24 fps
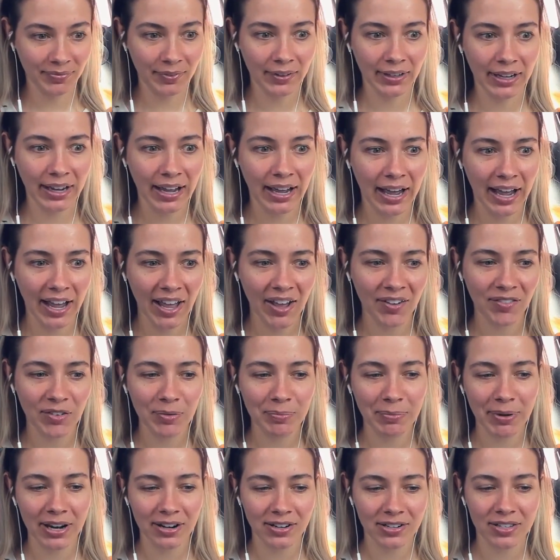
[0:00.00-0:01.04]
Yeah, I have a
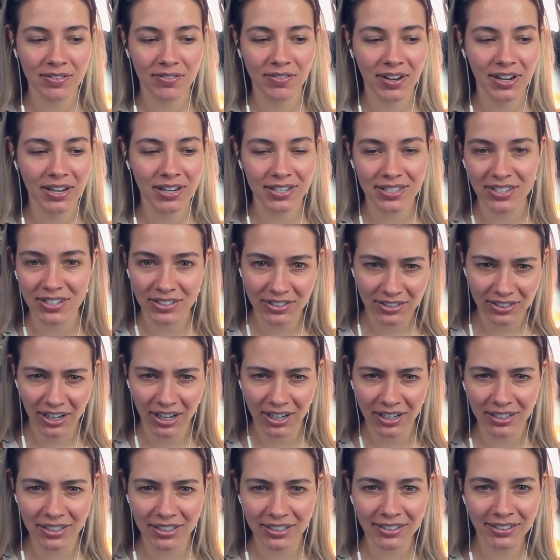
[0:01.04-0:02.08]
bear's face.
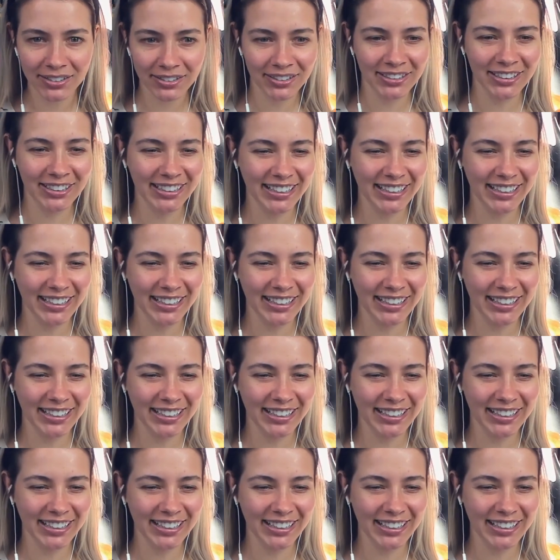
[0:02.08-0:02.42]
Rawr.